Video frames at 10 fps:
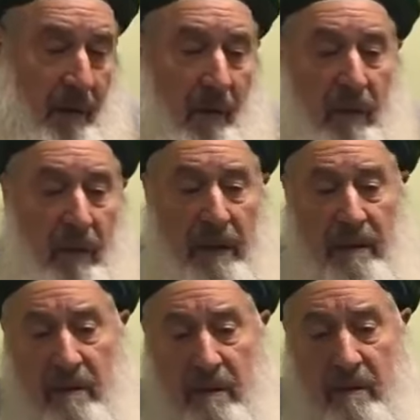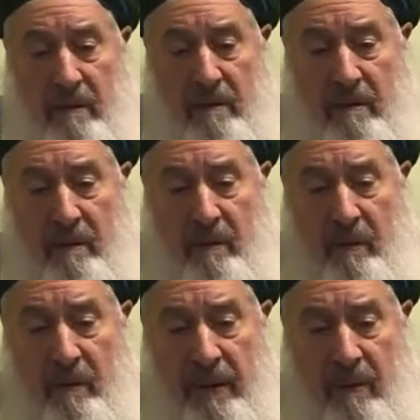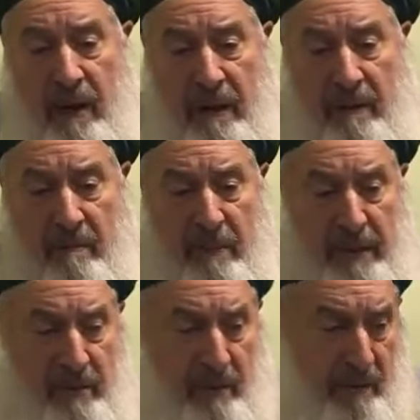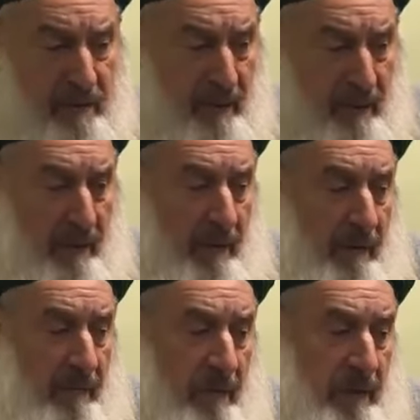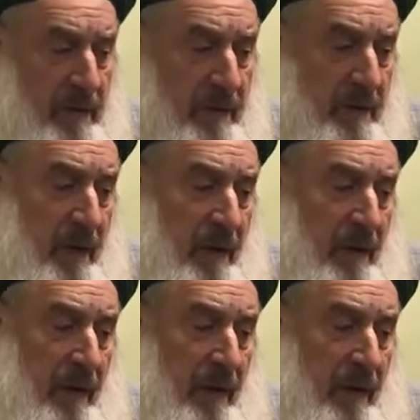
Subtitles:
When Holy Quran mentions, for instance,